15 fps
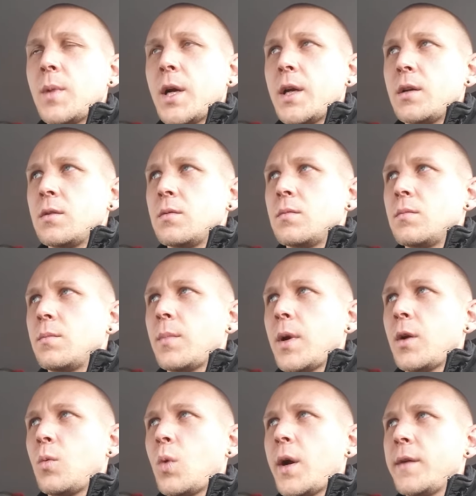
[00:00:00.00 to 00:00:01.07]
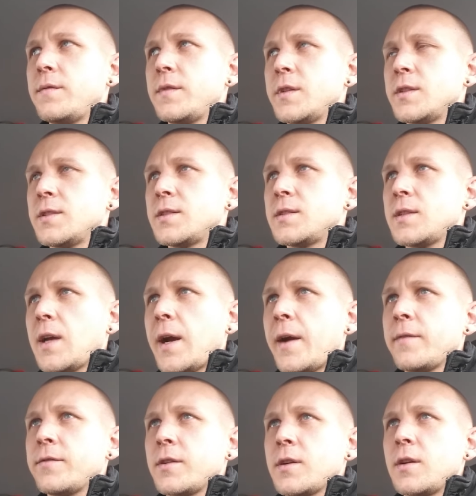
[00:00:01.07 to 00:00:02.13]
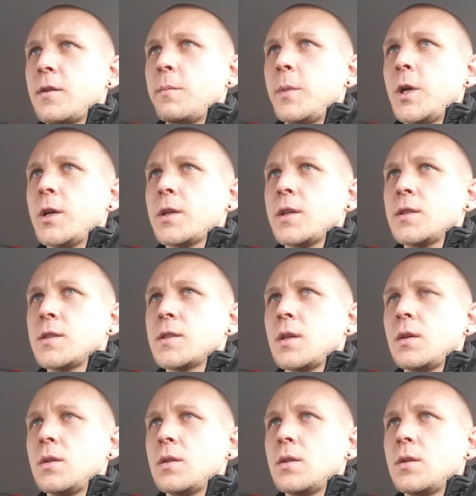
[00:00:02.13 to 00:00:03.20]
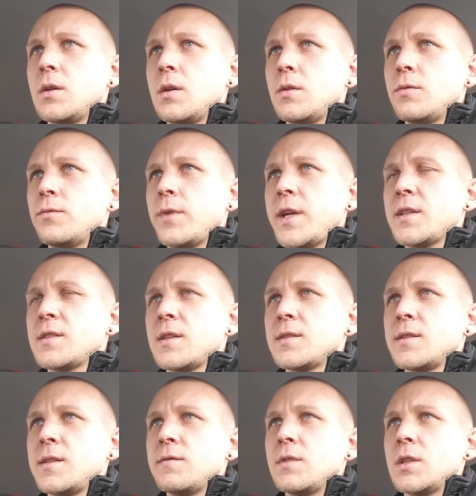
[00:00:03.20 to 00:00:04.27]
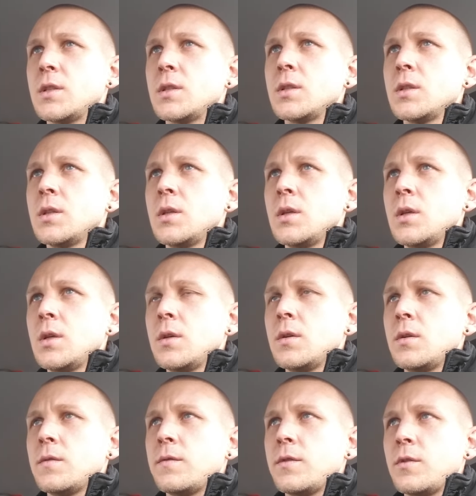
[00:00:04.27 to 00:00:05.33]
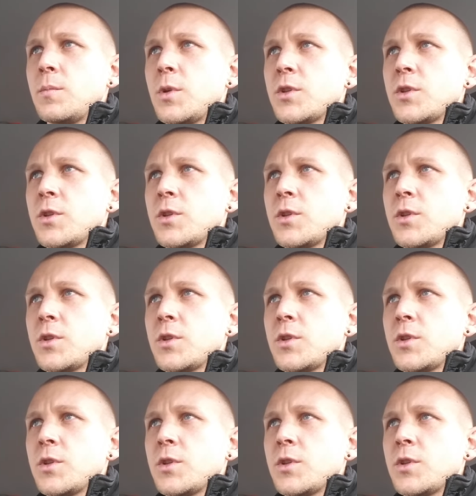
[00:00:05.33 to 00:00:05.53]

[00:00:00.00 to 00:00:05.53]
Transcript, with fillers: My my wife is African American, so uh, race doesn't even, for the